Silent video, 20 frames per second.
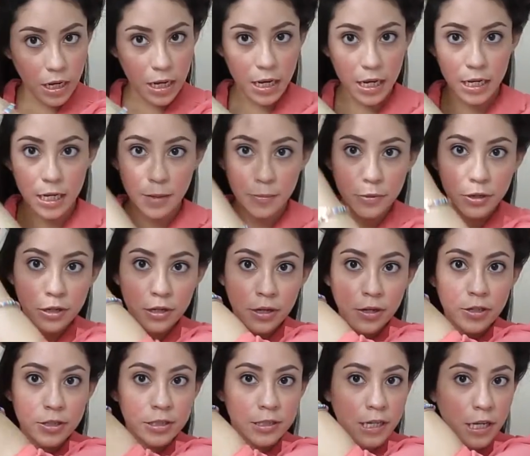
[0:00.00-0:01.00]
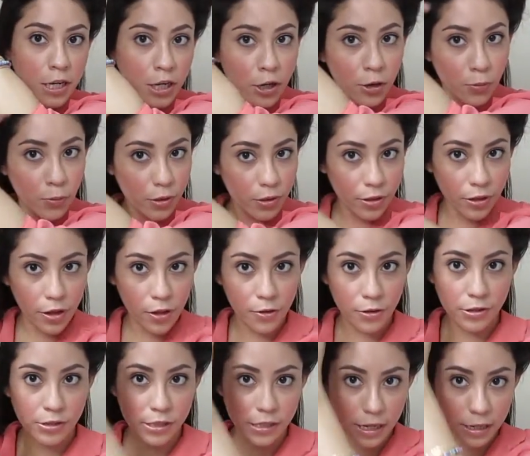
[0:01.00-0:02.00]
And I'm going to continue with the
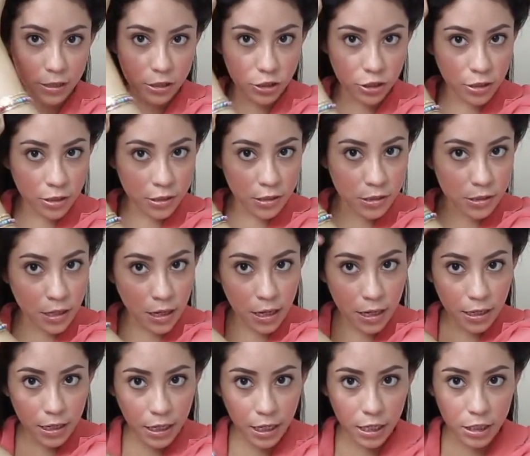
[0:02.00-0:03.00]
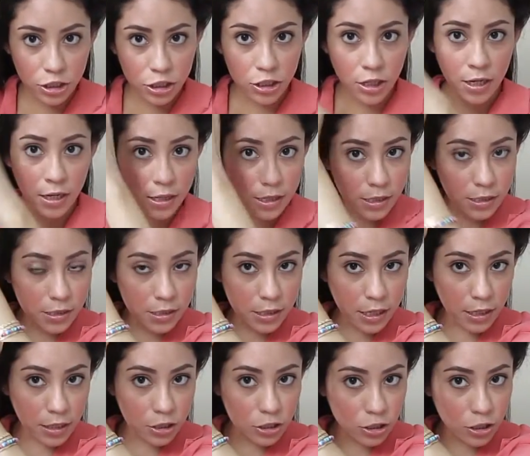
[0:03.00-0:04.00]
other sections and each
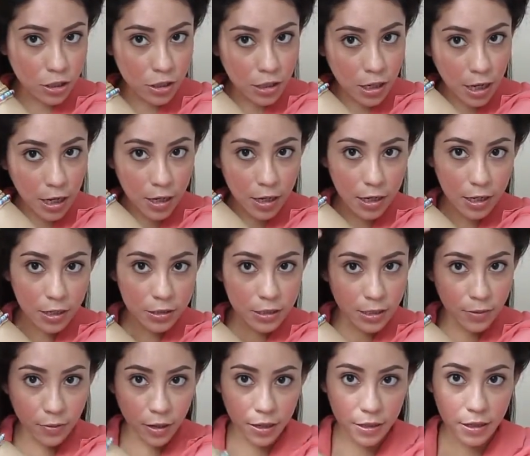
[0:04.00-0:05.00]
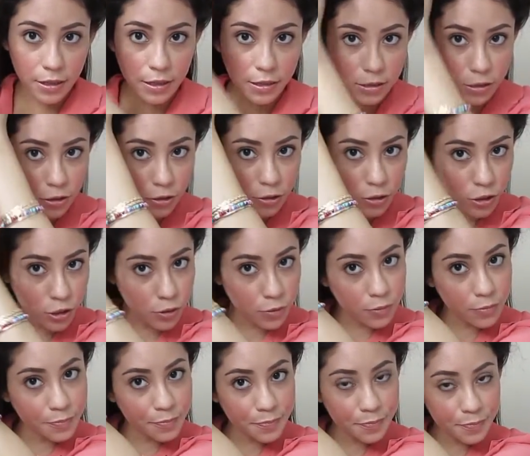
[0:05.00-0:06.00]
section I divided into
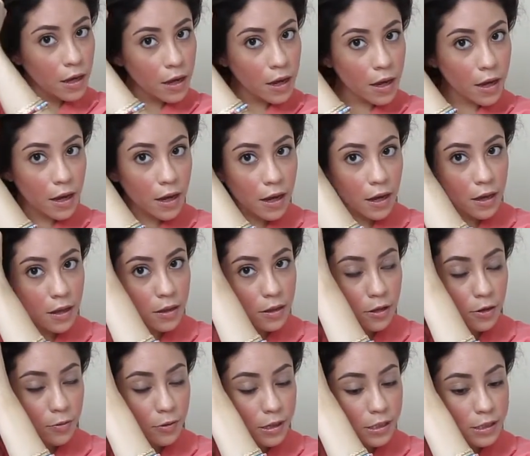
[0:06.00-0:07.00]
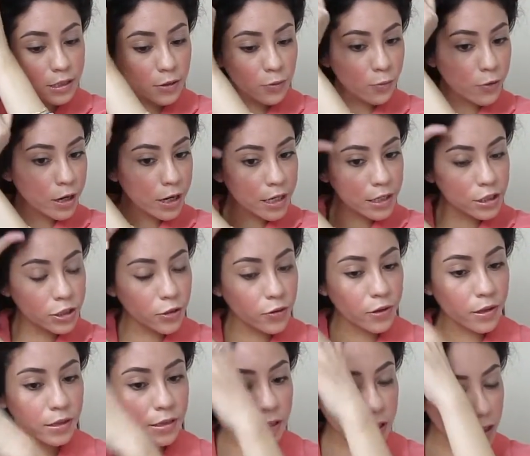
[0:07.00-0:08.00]
two. And the reason why I do
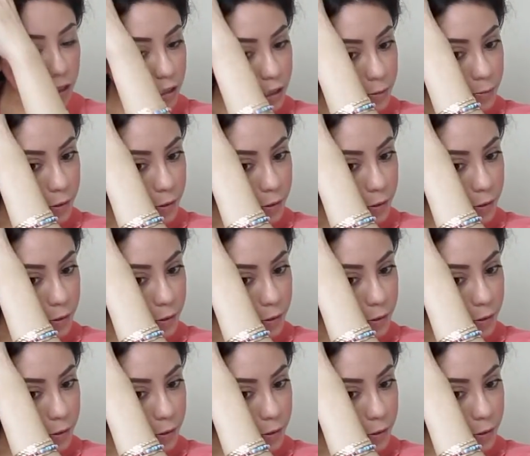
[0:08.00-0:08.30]
this is